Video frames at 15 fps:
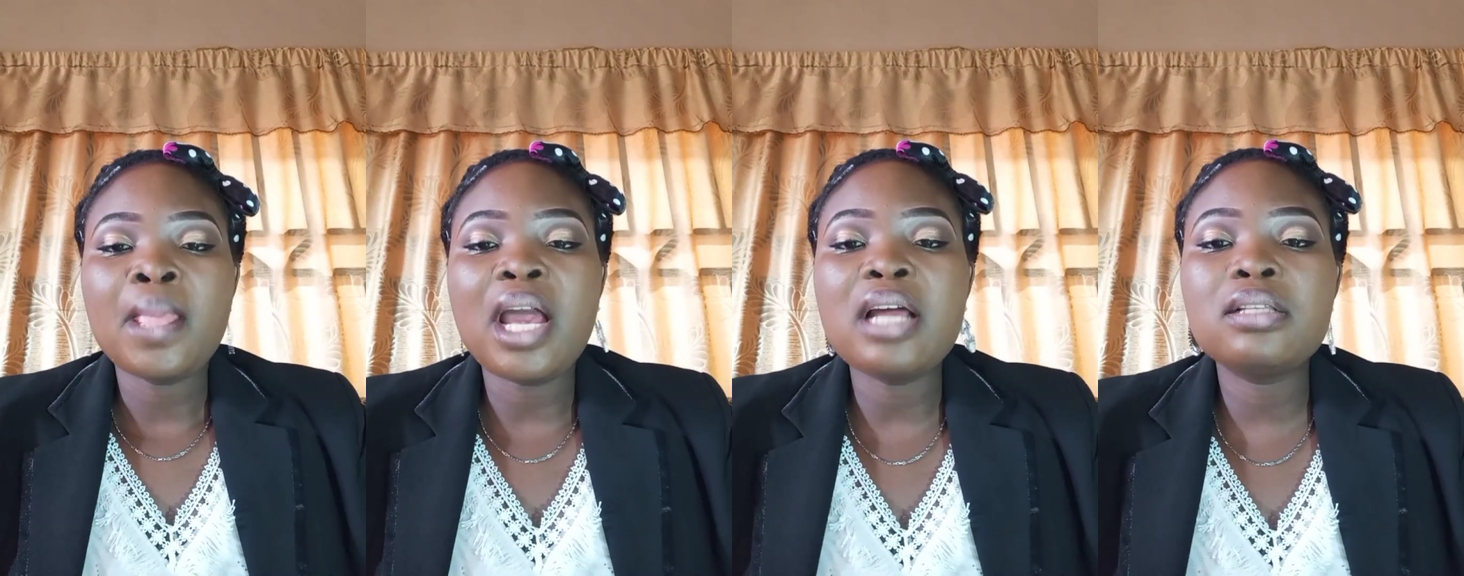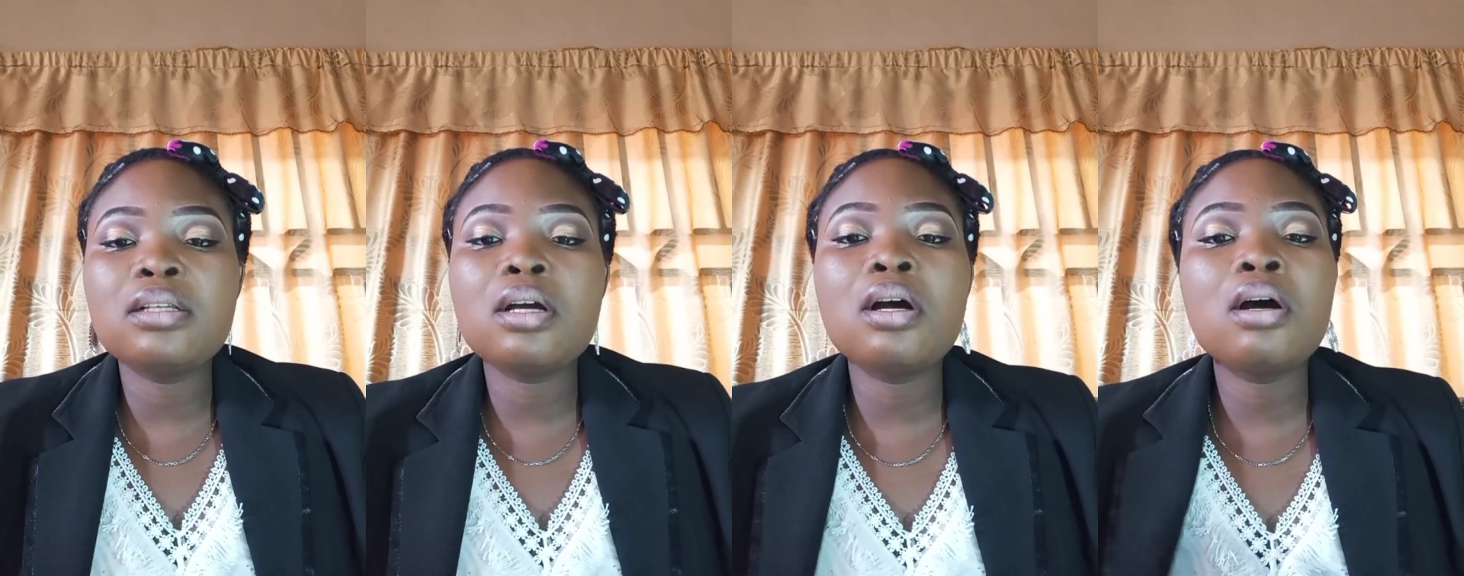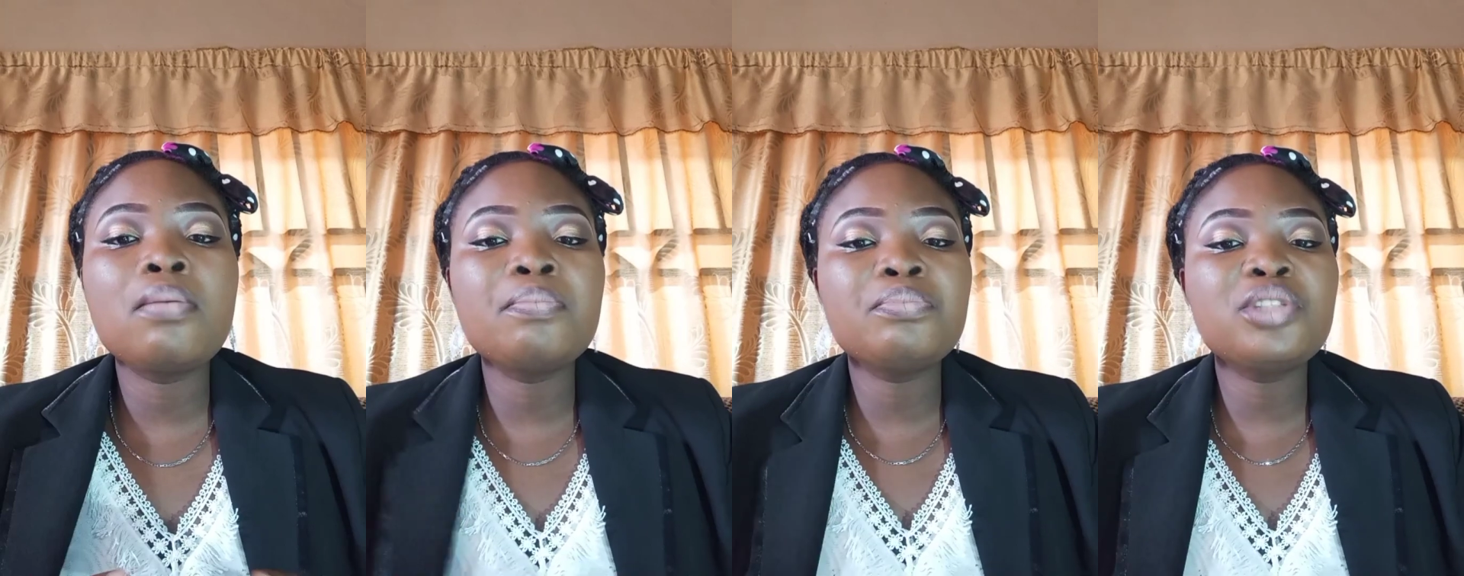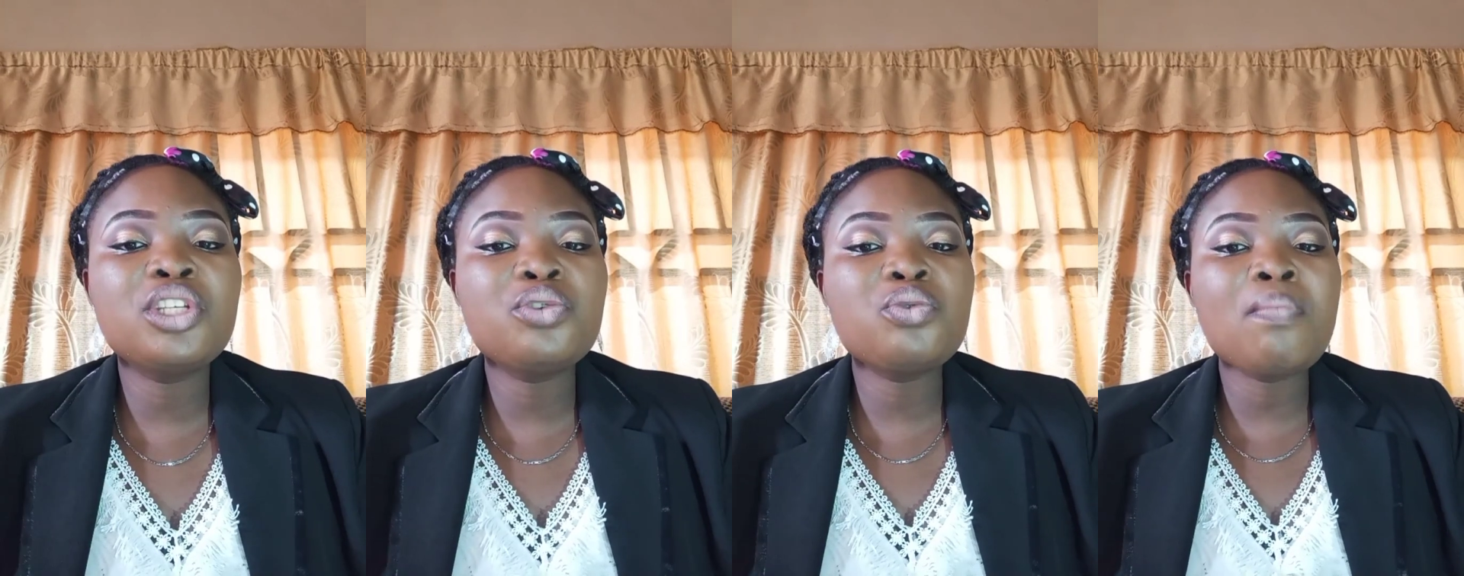And
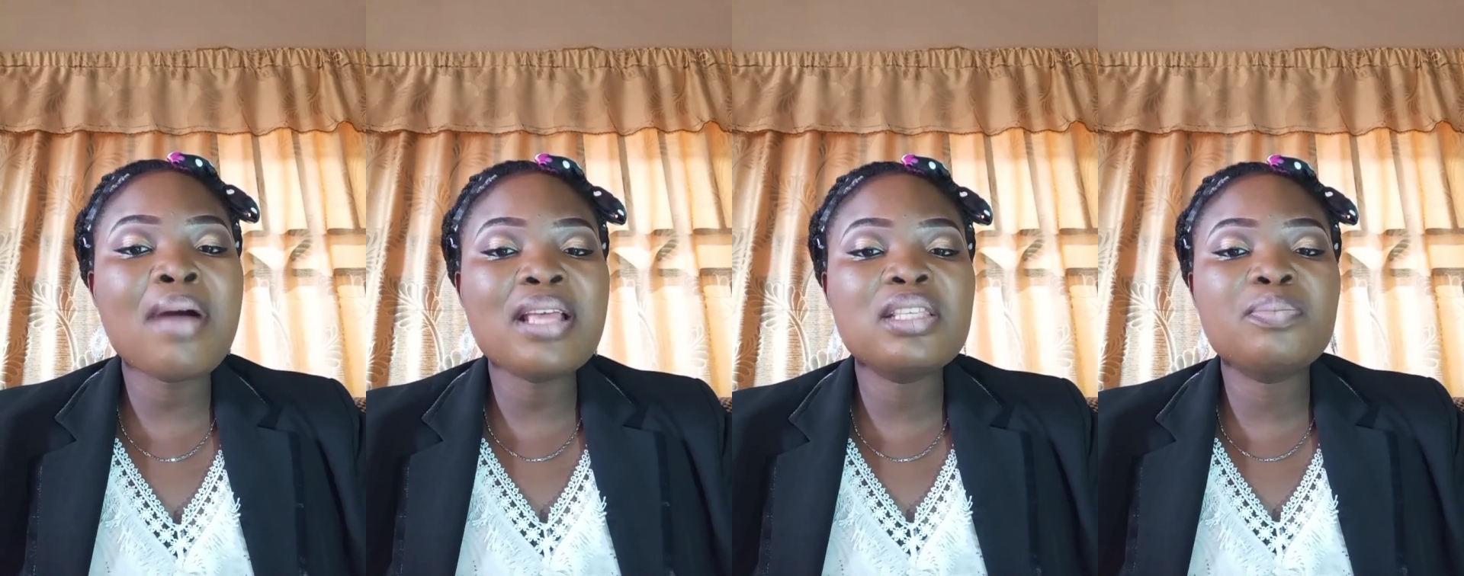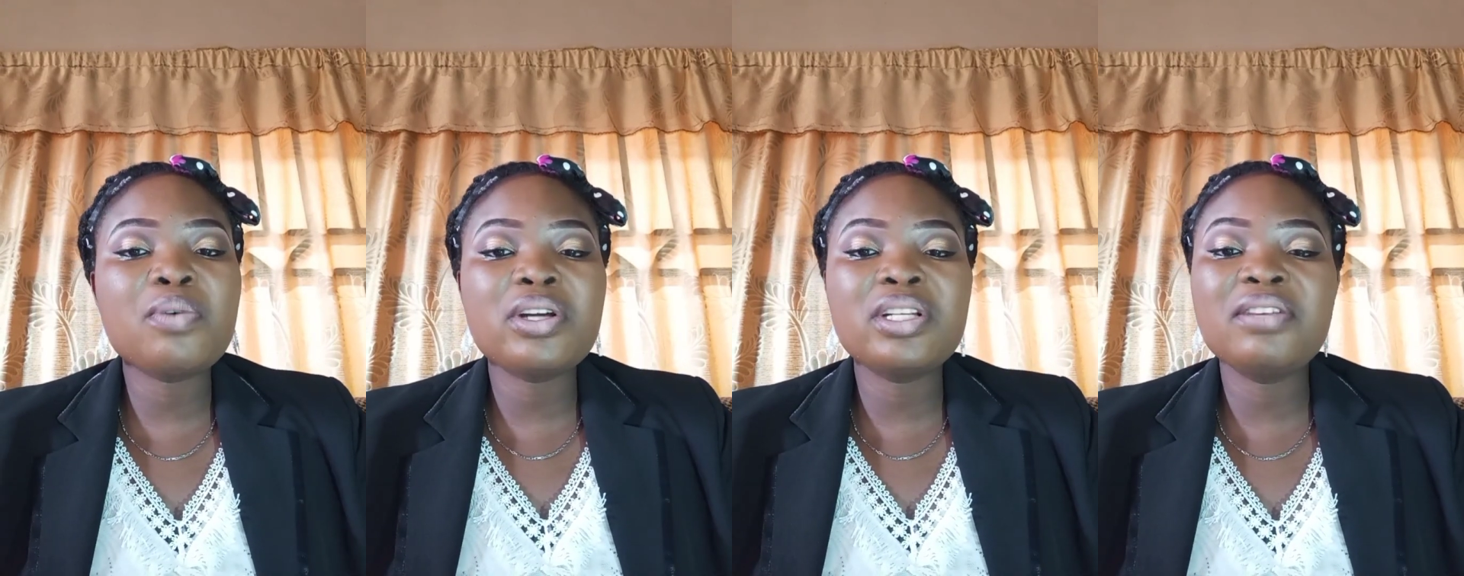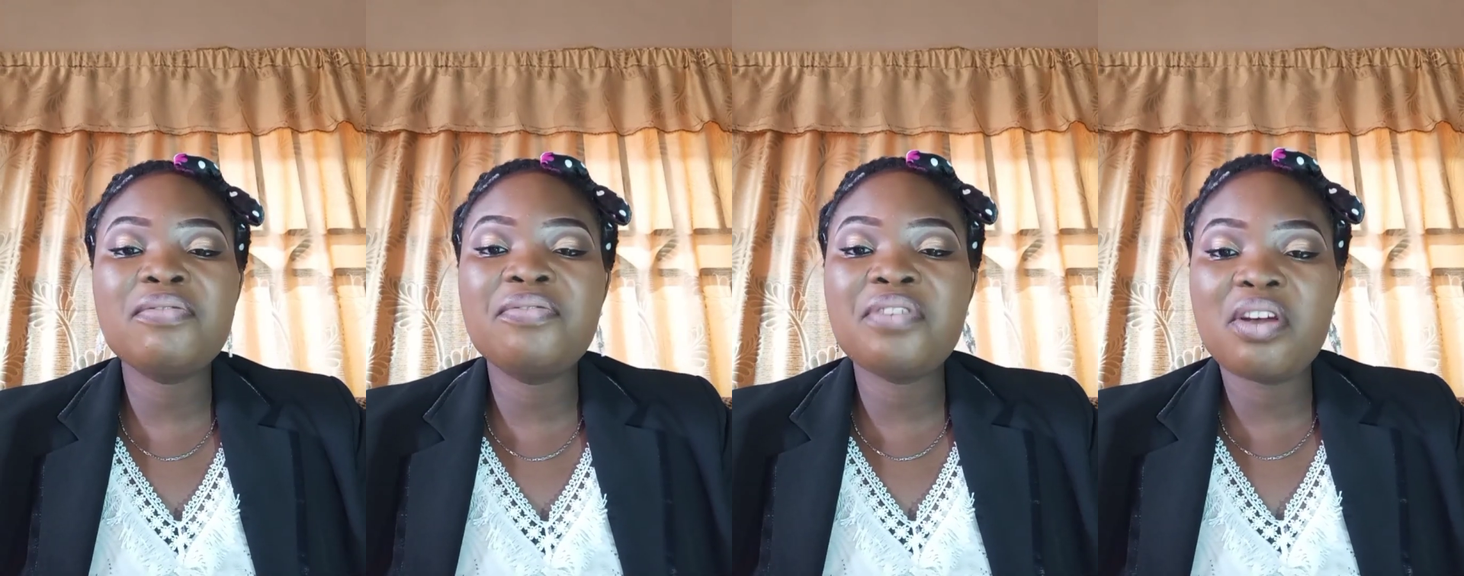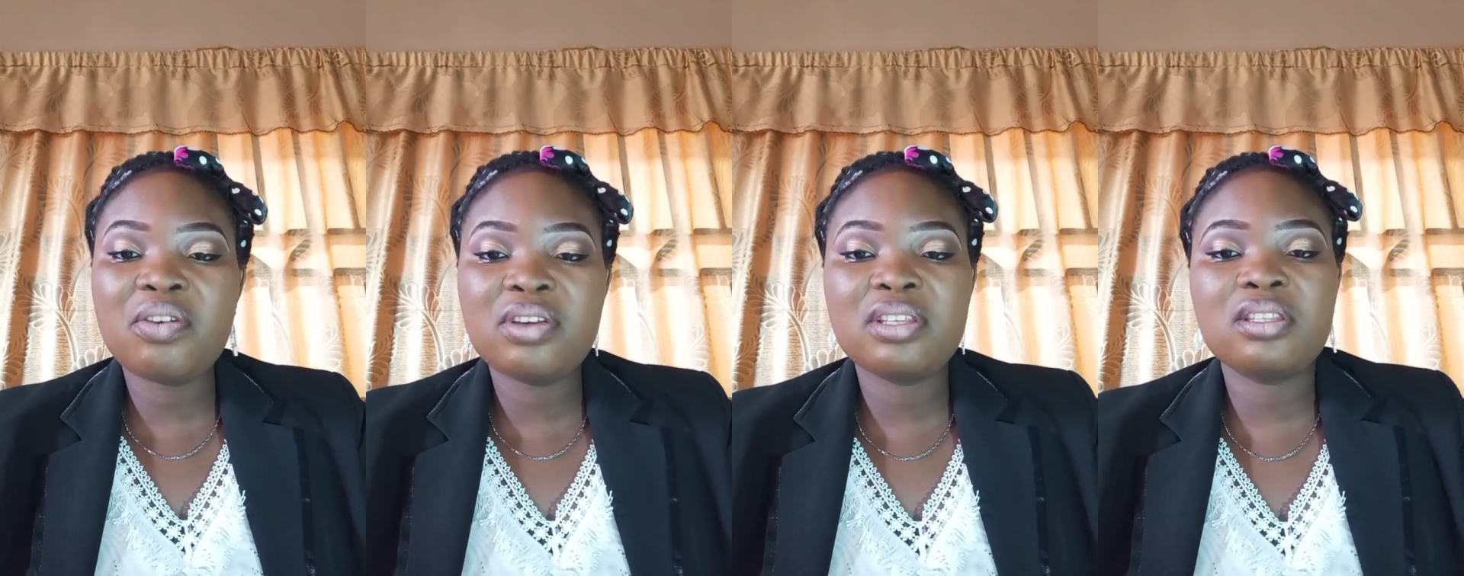the woman's body
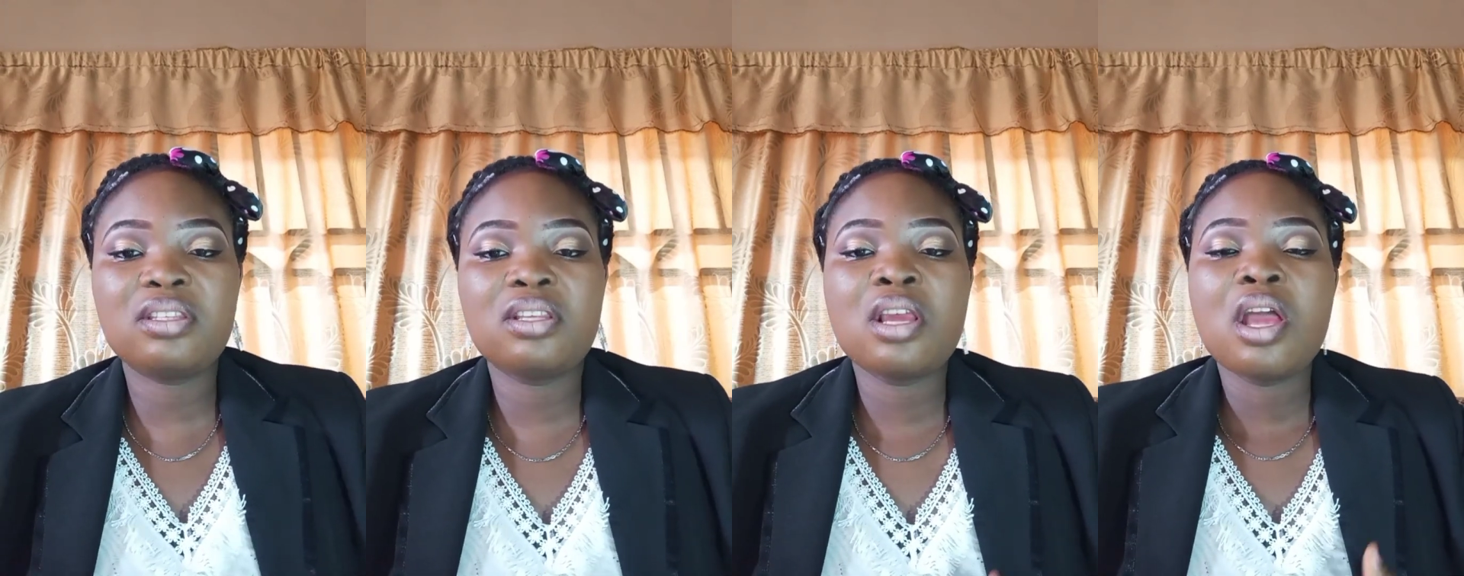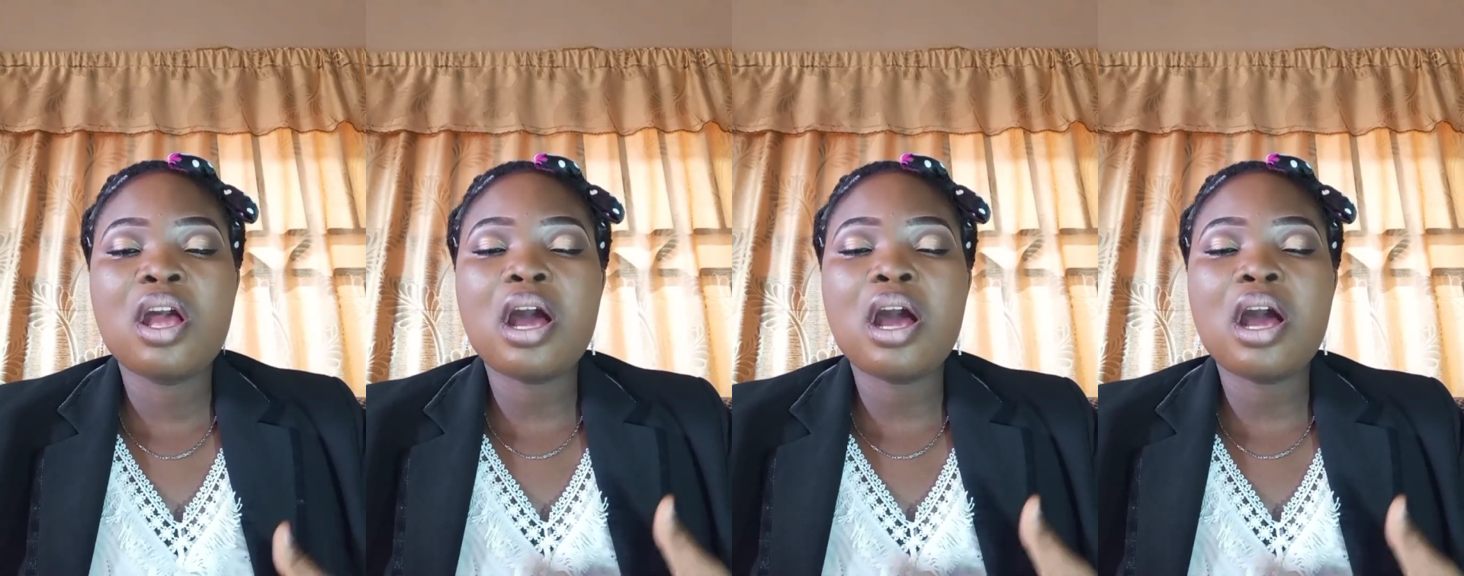varies.